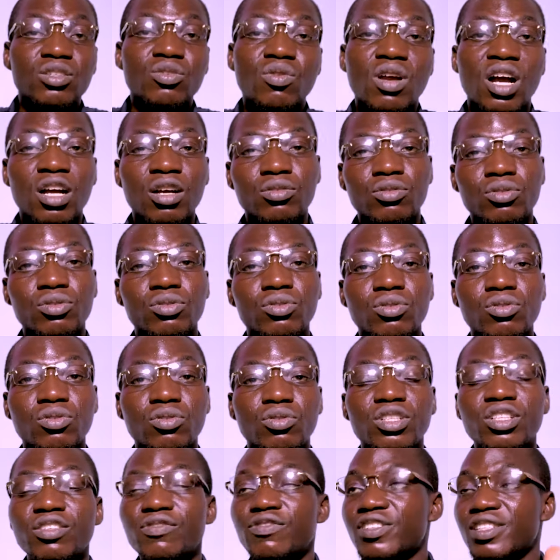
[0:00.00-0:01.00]
you are good to go.
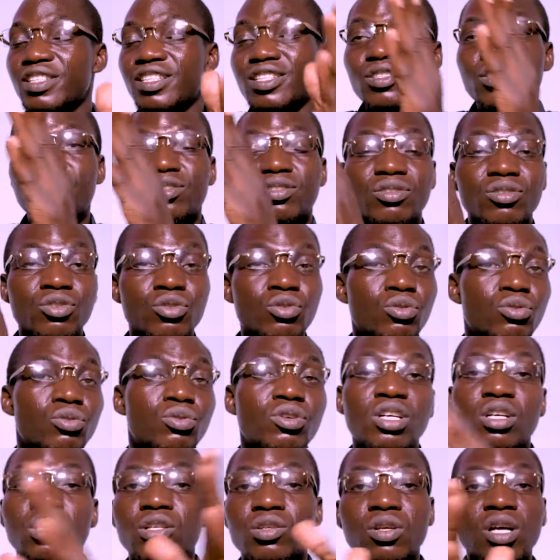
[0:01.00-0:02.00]
If it is you
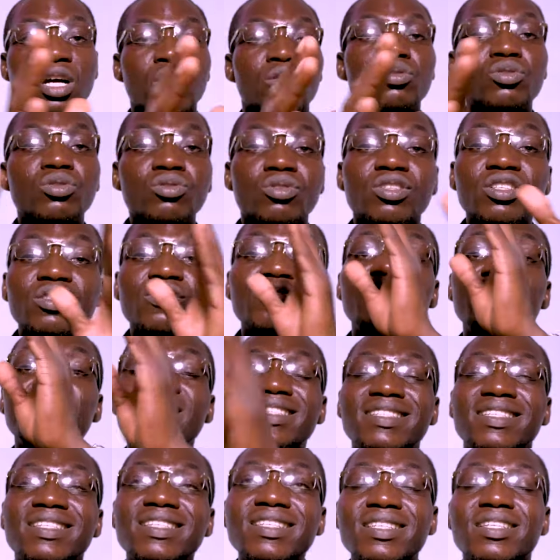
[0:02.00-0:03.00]
are good to go. If
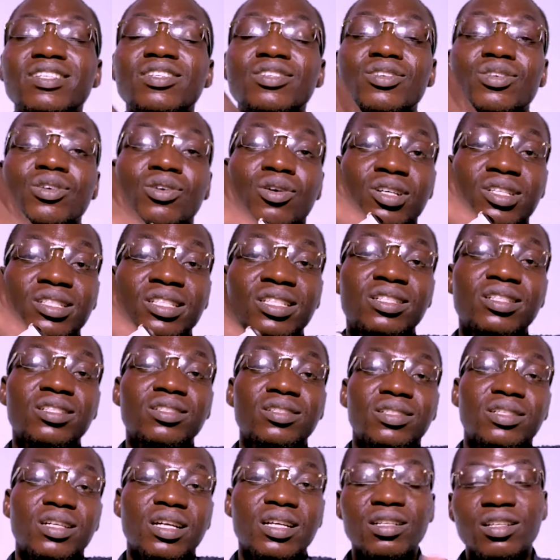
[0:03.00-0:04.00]
it is your
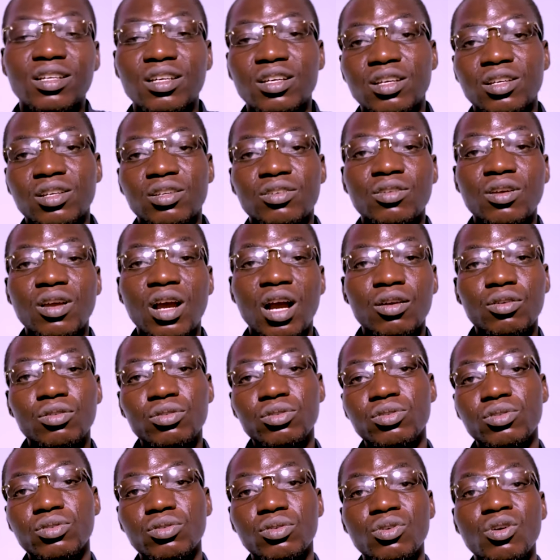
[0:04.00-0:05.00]
children, you are good
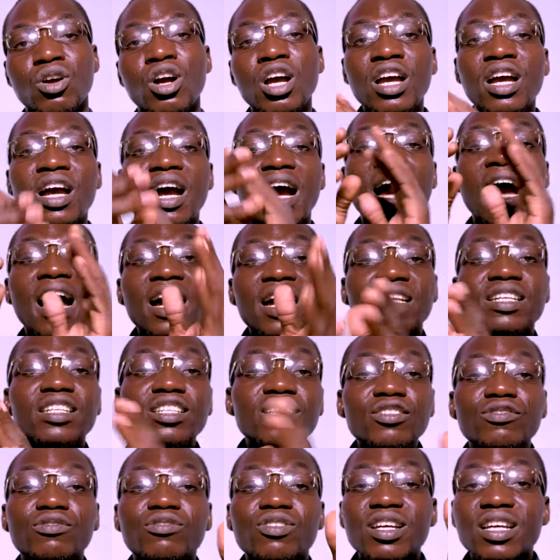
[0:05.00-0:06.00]
to go. And
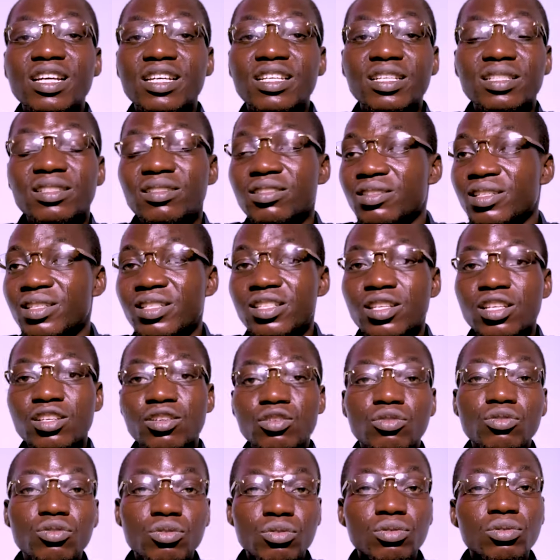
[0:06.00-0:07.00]
if you are
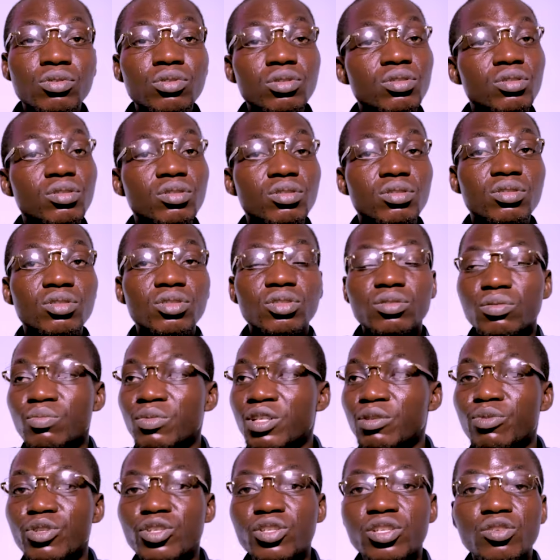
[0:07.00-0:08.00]
single
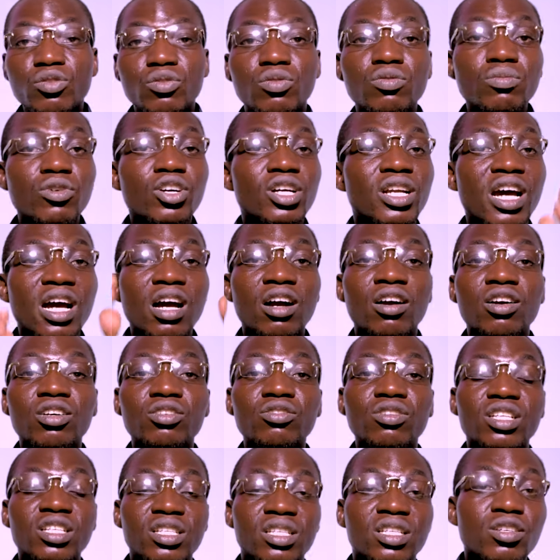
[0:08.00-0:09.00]
mother or
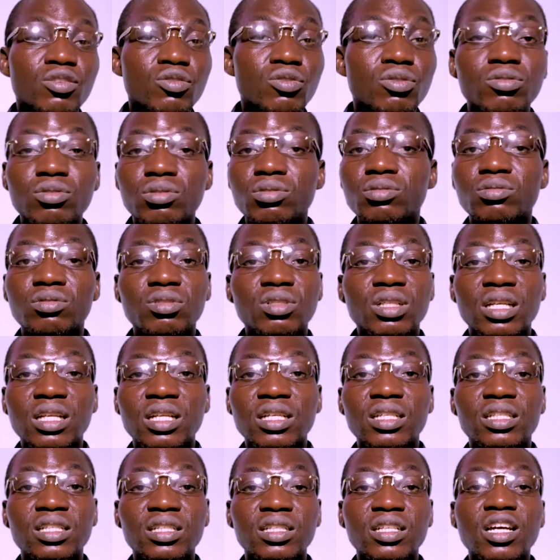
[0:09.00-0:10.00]
you're a single
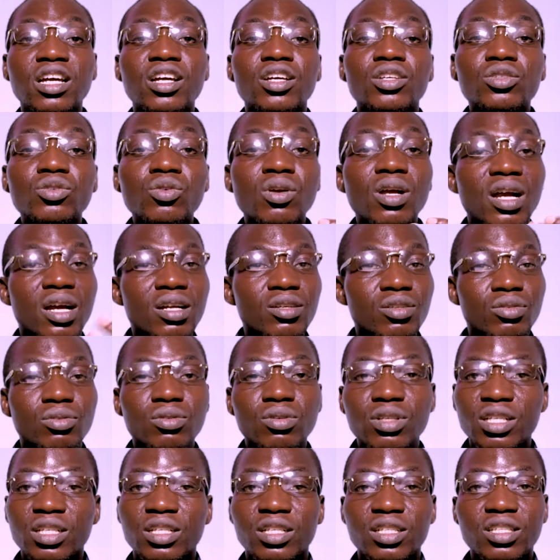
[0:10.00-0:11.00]
lady, you can do
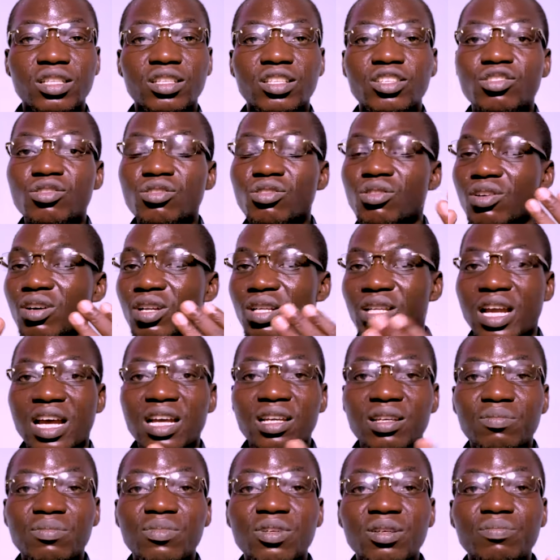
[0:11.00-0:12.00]
it. It's not
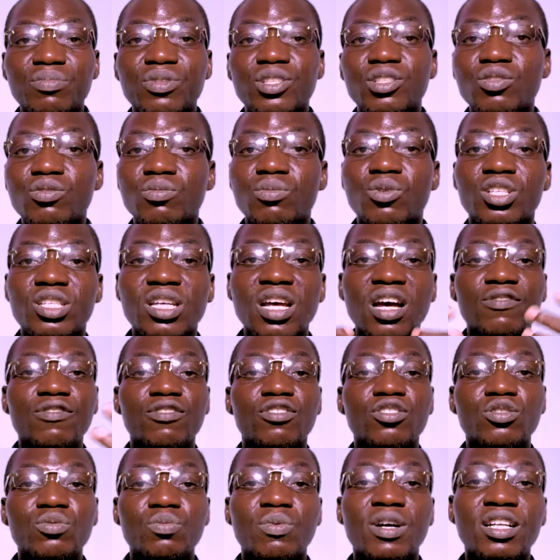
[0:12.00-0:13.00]
like maybe you must have
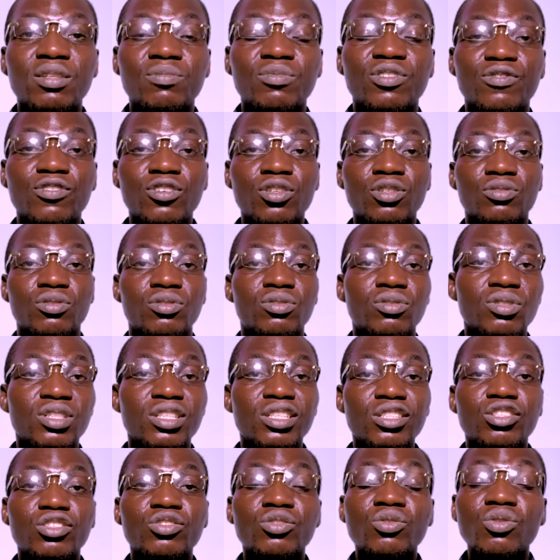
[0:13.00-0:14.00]
husband before you do
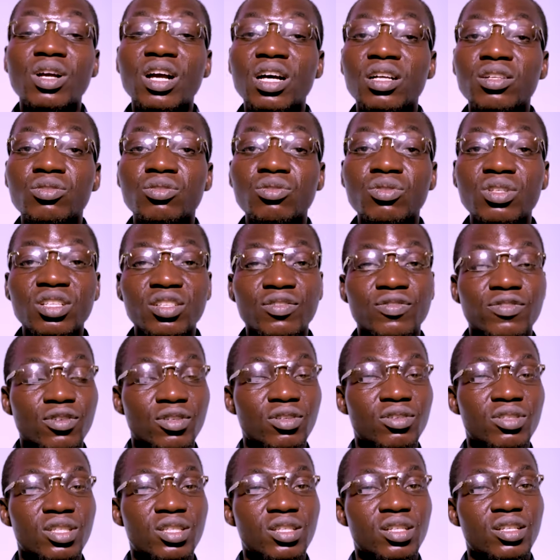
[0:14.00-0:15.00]
it. You can do it for
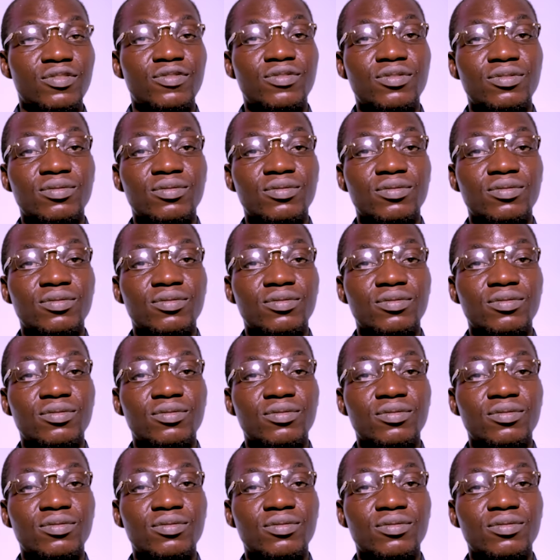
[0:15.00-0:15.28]
yourself.